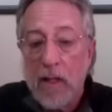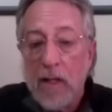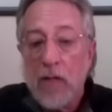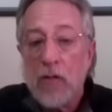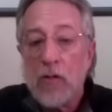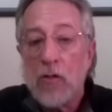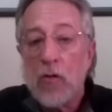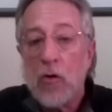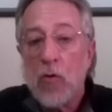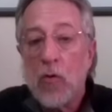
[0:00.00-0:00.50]

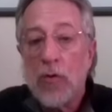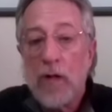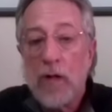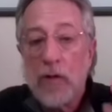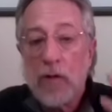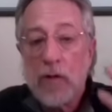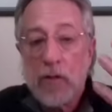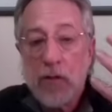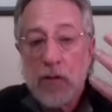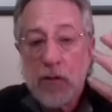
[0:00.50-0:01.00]
So
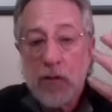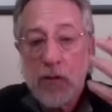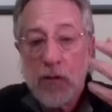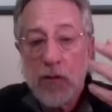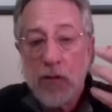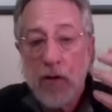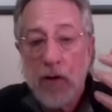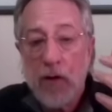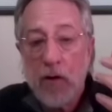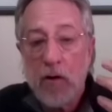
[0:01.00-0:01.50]
there is this
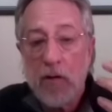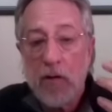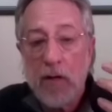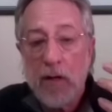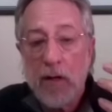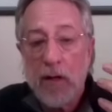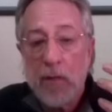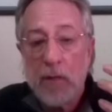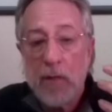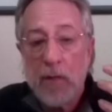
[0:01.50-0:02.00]
fear that
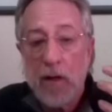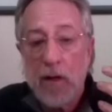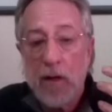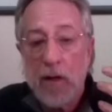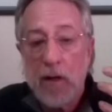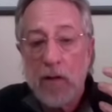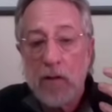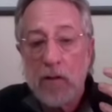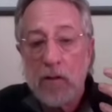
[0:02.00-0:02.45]
I'm dying.